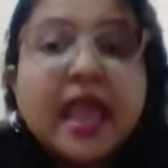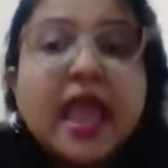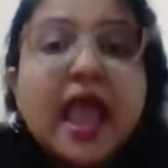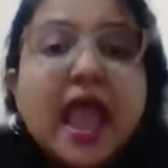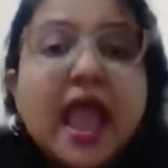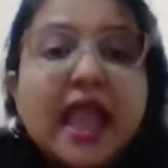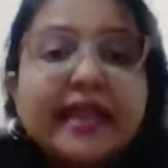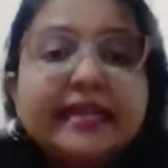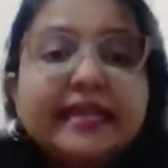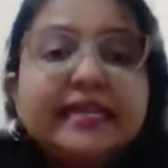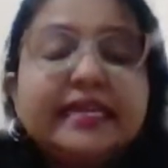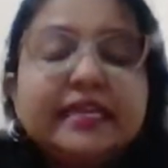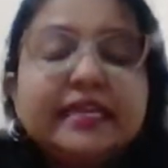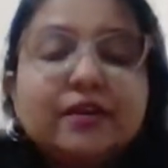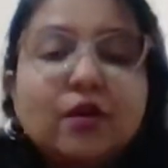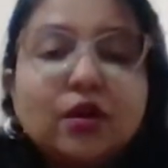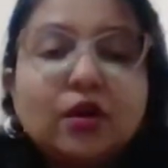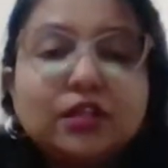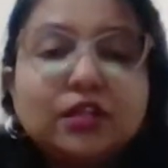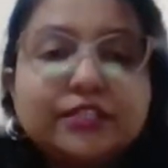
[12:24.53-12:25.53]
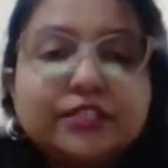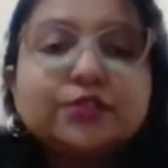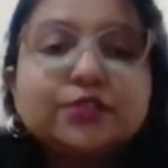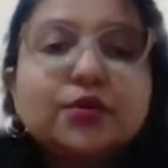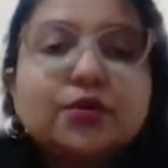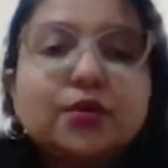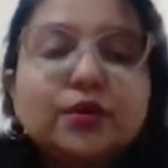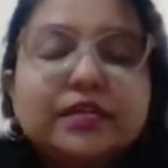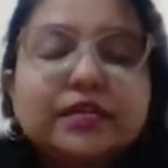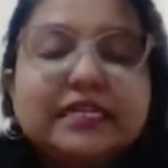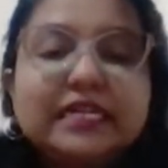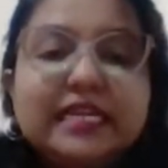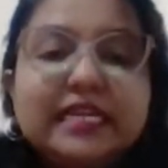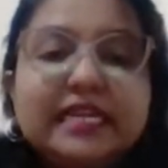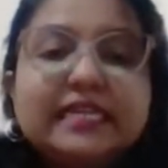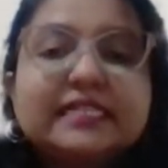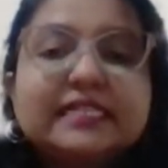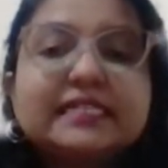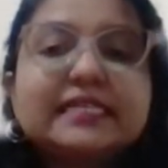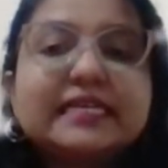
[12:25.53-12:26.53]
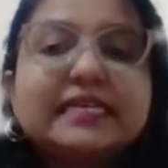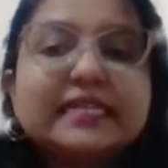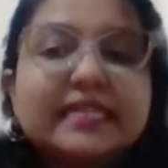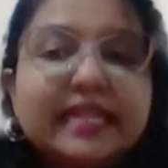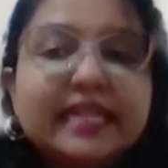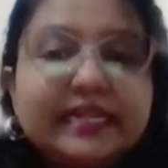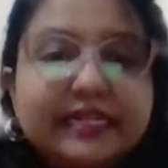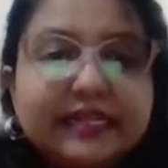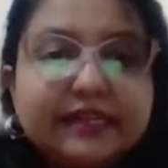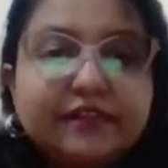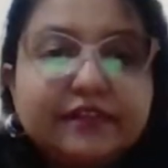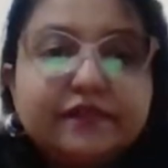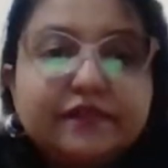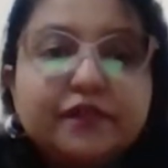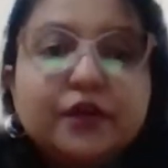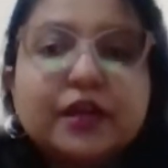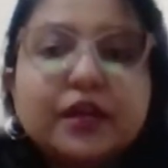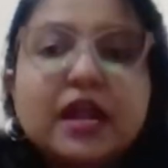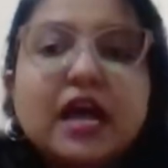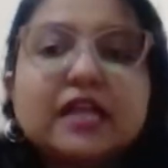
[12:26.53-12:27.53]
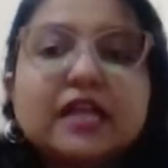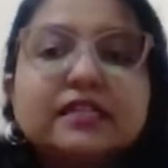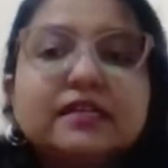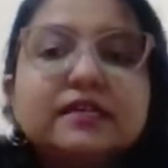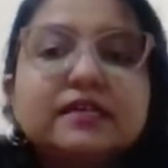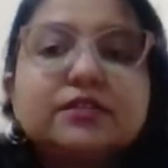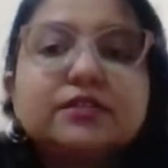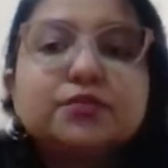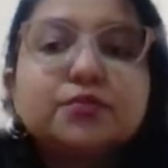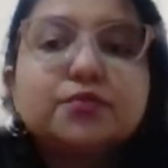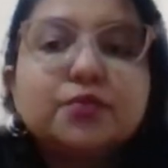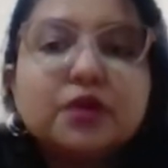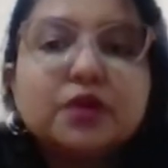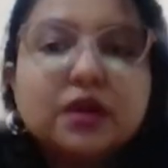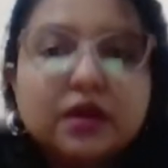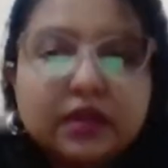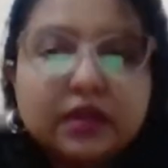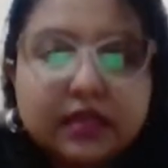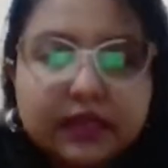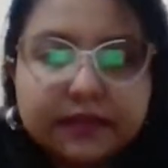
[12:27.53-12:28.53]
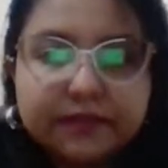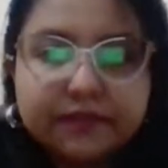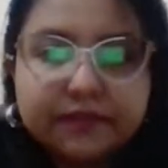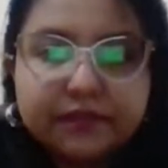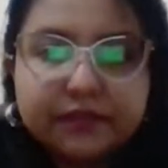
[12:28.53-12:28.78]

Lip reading: and he also takes credit for others work,